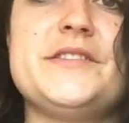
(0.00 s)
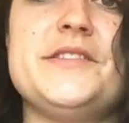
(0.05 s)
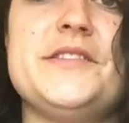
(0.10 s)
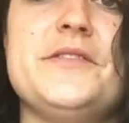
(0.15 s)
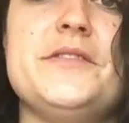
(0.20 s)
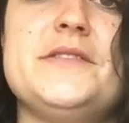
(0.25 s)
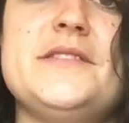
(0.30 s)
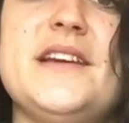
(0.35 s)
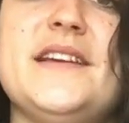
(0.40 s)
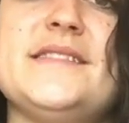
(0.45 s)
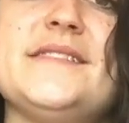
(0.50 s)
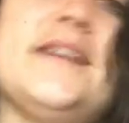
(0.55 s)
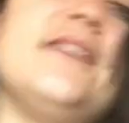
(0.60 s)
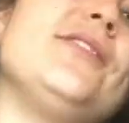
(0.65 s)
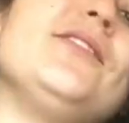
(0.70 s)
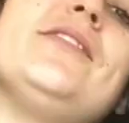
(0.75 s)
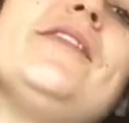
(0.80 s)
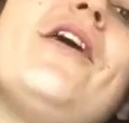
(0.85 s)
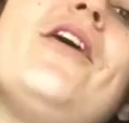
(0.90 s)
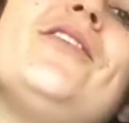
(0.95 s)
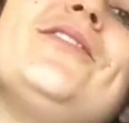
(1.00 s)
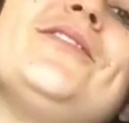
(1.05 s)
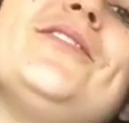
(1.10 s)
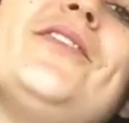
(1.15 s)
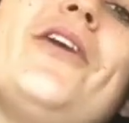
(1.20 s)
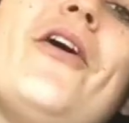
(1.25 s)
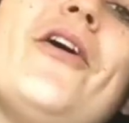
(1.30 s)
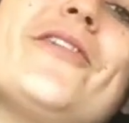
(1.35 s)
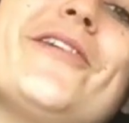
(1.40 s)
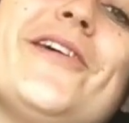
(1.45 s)
so it takes a lot
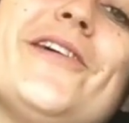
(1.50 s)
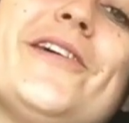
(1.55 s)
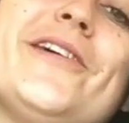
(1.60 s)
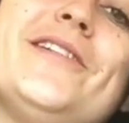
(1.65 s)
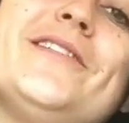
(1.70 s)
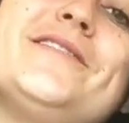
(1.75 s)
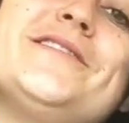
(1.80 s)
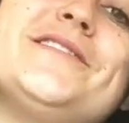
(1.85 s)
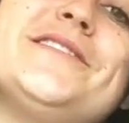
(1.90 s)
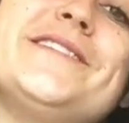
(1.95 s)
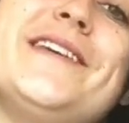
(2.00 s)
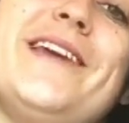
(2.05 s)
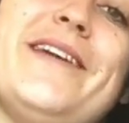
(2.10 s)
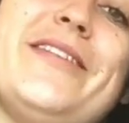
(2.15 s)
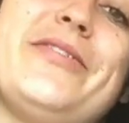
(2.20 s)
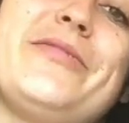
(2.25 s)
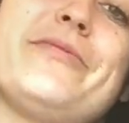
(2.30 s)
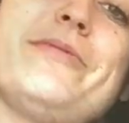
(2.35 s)
longer to get